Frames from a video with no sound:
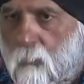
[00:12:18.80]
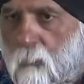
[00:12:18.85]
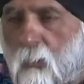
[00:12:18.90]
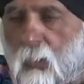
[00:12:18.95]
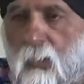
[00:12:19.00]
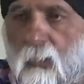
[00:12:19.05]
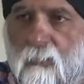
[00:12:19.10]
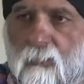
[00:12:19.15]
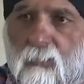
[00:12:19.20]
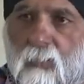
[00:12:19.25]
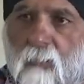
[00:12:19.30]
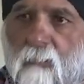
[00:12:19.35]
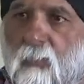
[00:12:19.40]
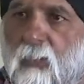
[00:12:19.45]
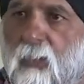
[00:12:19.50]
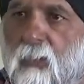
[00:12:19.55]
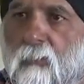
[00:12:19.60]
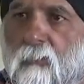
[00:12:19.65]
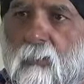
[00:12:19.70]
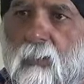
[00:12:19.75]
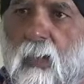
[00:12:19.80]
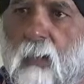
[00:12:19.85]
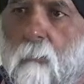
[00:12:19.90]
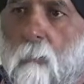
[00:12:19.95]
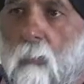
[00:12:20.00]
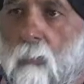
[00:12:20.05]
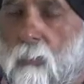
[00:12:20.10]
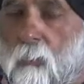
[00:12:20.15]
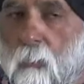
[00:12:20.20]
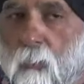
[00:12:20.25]
where it's difficult to come
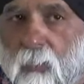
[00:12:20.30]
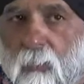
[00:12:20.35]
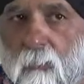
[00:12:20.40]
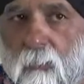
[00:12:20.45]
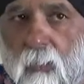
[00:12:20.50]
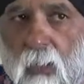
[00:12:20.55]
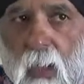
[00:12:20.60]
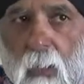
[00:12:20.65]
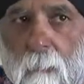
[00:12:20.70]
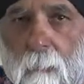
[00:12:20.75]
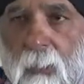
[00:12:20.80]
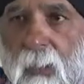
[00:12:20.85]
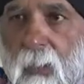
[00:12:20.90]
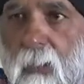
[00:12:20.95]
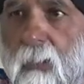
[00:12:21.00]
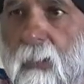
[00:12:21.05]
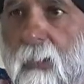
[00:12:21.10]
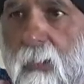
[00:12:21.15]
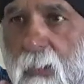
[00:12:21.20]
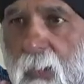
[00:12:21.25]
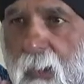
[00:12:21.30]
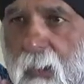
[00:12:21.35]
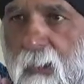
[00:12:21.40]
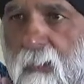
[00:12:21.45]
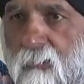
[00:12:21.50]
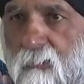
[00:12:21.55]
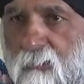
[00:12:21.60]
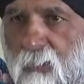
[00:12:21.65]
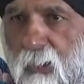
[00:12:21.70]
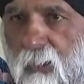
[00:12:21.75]
all the way to Apia, that they
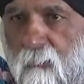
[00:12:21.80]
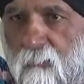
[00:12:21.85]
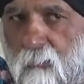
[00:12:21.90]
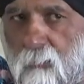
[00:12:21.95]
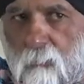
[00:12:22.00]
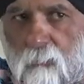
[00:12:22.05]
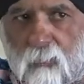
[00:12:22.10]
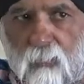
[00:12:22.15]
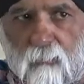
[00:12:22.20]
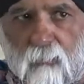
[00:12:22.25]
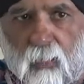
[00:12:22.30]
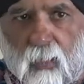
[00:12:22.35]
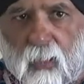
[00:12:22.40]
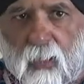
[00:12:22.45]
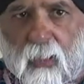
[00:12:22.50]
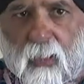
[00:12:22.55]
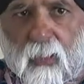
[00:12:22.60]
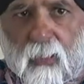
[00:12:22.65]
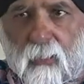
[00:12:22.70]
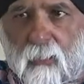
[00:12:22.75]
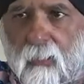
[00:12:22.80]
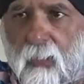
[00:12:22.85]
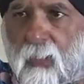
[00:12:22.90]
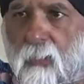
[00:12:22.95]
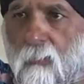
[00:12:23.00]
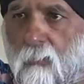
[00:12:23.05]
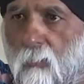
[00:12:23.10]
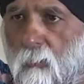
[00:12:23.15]
can study from Savai, and